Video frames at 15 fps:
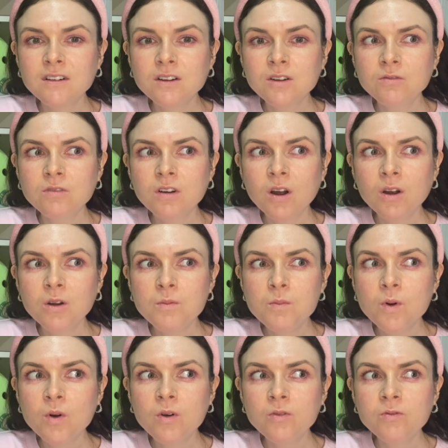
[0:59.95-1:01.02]
grow
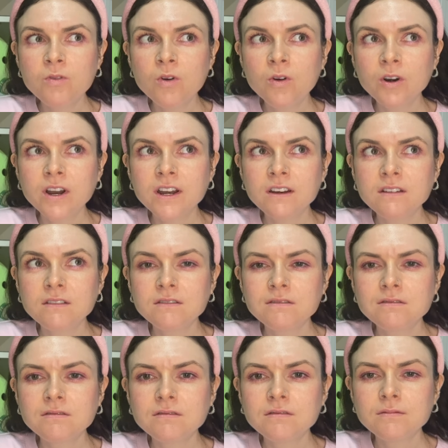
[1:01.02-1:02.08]
more for it,
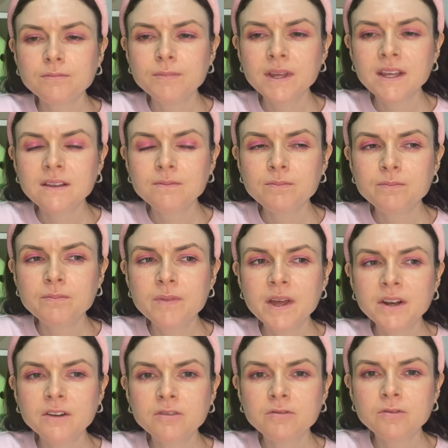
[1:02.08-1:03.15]
be
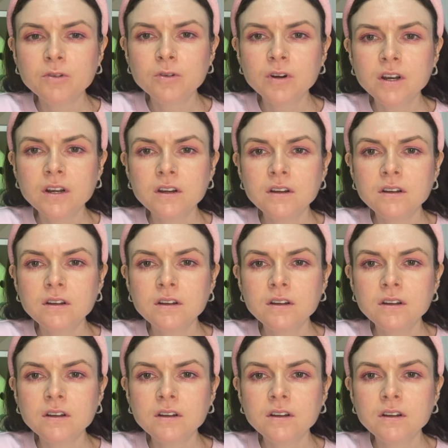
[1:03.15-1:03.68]
better for it.